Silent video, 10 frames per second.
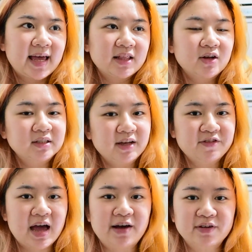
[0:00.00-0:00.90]
And also, if
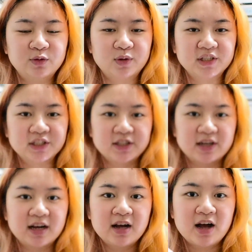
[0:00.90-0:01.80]
you haven't watched
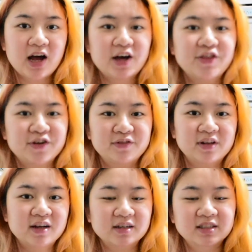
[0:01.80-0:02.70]
the other
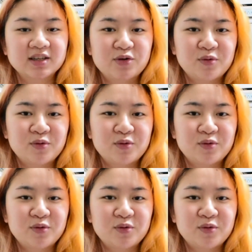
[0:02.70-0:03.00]
vlogs,